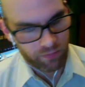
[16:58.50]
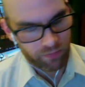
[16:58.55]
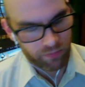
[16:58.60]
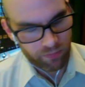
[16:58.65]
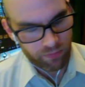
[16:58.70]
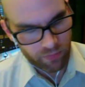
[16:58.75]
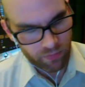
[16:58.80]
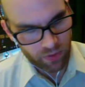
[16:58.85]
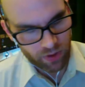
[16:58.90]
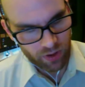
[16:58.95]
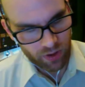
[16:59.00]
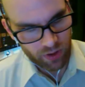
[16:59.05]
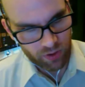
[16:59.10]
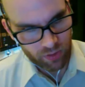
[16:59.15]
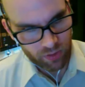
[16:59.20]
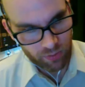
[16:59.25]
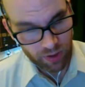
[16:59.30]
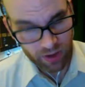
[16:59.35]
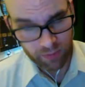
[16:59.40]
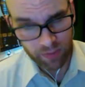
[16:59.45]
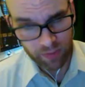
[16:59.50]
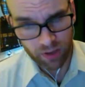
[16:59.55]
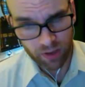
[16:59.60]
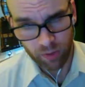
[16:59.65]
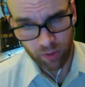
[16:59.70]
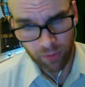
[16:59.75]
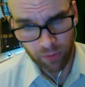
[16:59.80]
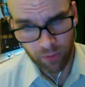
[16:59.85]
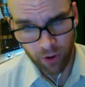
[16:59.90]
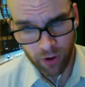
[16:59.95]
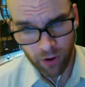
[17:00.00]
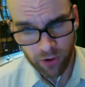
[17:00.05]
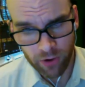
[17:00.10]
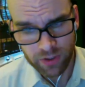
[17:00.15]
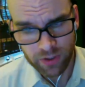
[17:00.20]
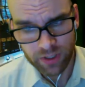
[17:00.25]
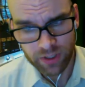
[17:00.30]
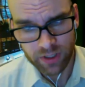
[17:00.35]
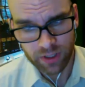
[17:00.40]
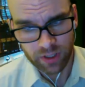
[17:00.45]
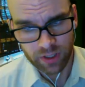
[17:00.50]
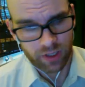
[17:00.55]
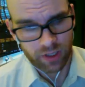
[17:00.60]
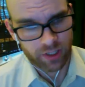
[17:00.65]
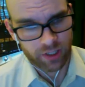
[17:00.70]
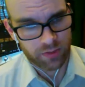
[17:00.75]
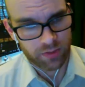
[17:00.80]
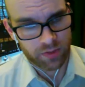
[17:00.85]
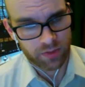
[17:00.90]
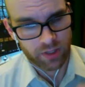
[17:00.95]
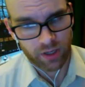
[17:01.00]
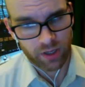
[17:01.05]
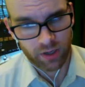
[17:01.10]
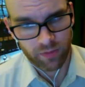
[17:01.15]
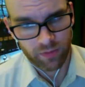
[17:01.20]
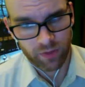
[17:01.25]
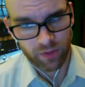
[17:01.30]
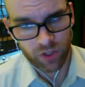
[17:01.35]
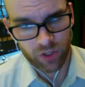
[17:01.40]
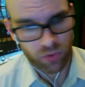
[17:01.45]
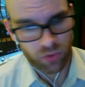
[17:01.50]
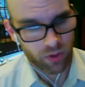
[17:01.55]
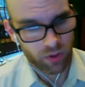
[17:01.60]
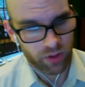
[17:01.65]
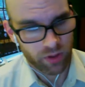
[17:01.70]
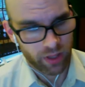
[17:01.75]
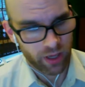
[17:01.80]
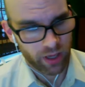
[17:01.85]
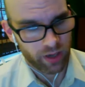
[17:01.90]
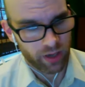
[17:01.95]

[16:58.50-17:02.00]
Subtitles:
the debate being proposed is with an individual that